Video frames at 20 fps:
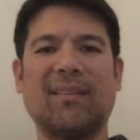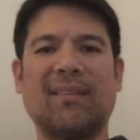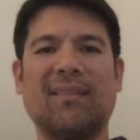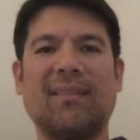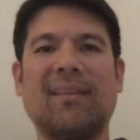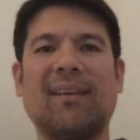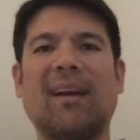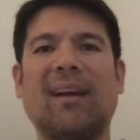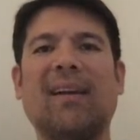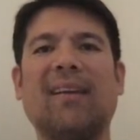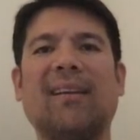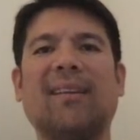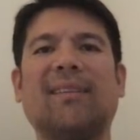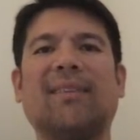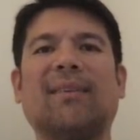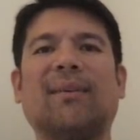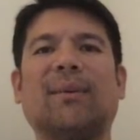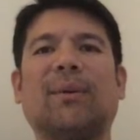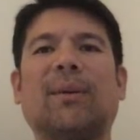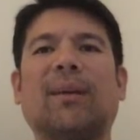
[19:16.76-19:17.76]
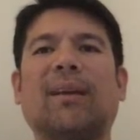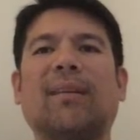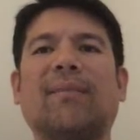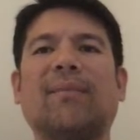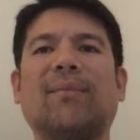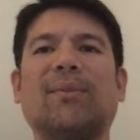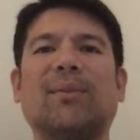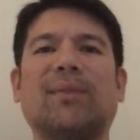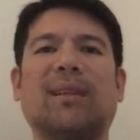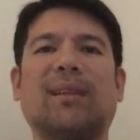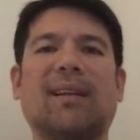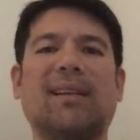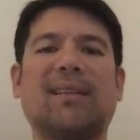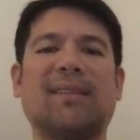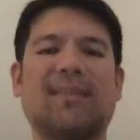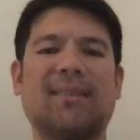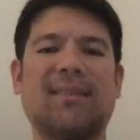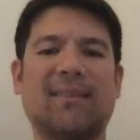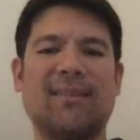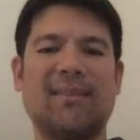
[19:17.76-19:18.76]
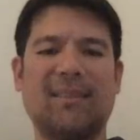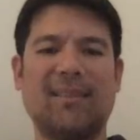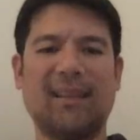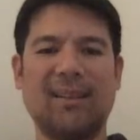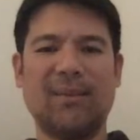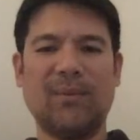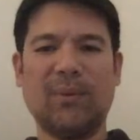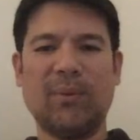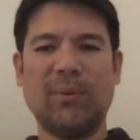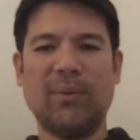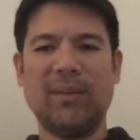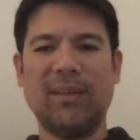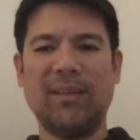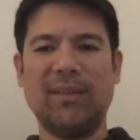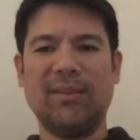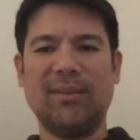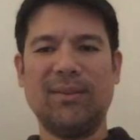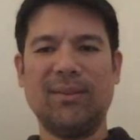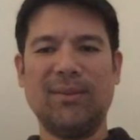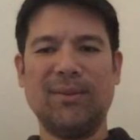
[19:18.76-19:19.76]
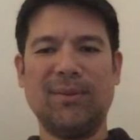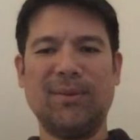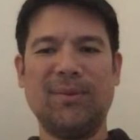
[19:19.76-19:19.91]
got it. Okay, so that's what we need to do.